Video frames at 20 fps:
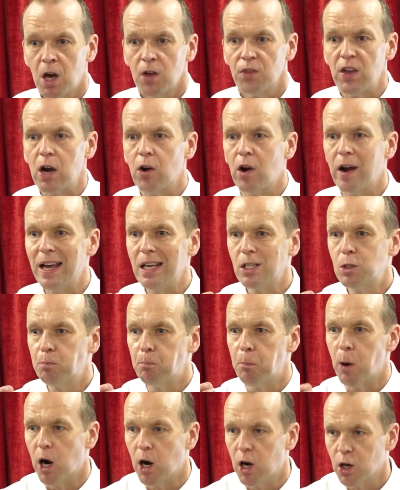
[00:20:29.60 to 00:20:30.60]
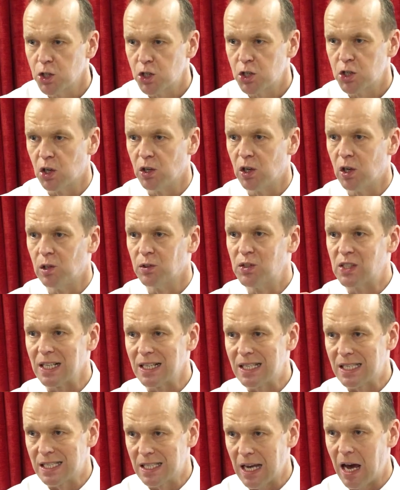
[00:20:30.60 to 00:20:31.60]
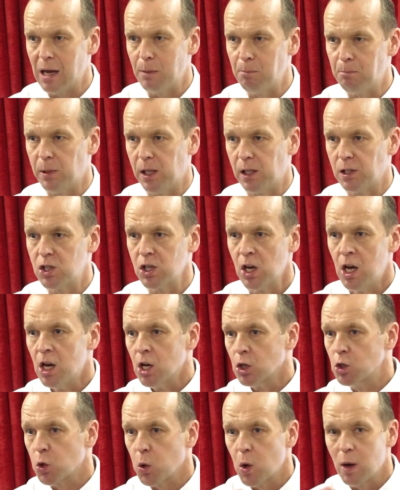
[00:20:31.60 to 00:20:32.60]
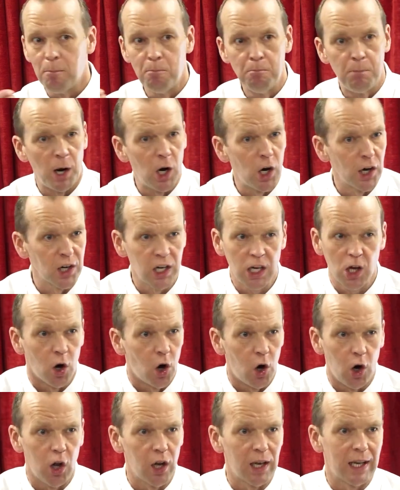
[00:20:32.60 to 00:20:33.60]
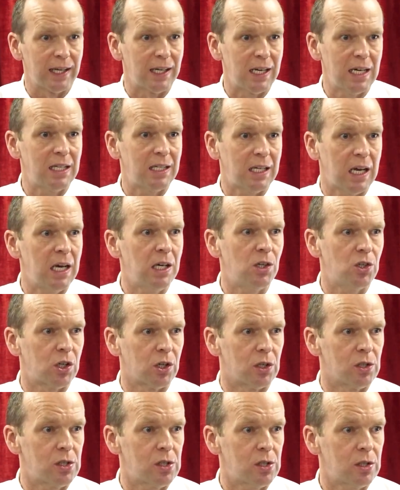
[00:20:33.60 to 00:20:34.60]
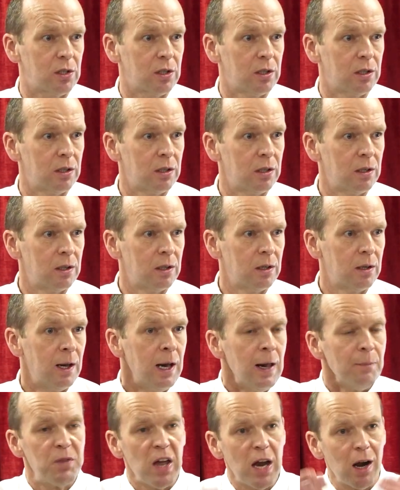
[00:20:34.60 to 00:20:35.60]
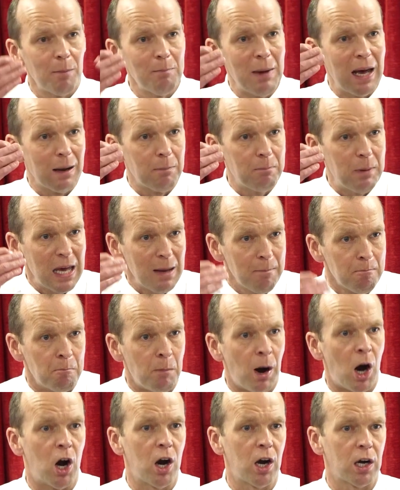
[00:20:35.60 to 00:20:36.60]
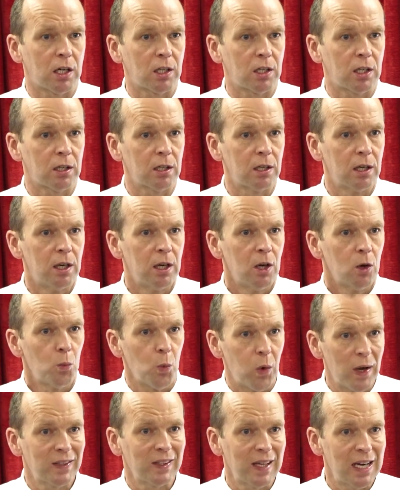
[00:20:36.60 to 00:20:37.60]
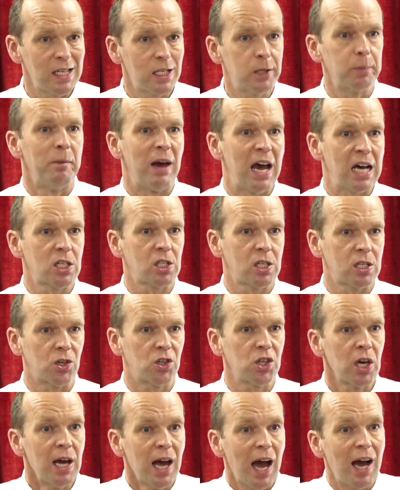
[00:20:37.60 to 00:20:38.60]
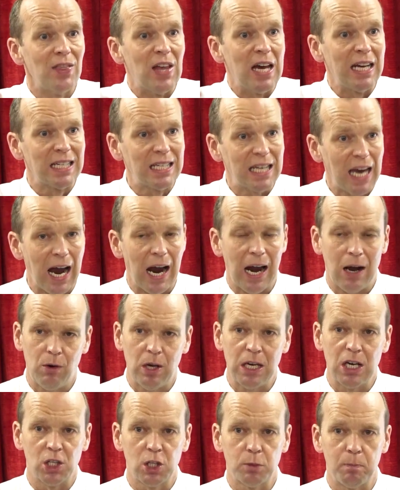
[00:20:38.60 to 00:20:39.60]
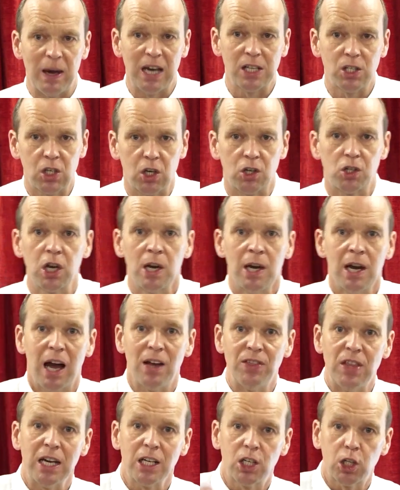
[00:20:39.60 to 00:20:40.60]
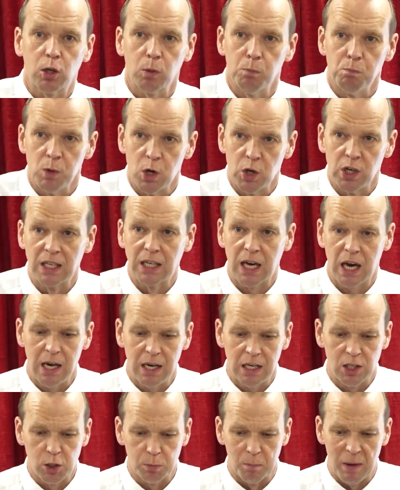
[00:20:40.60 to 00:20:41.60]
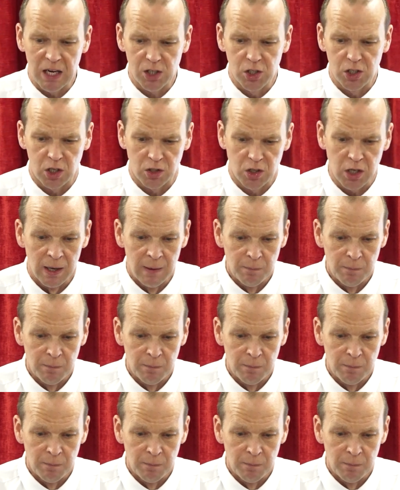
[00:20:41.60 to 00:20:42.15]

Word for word: They're his personal disciples to embody all that he teaches. They're meant to be marked with his message and then carry his message and then communicate his message.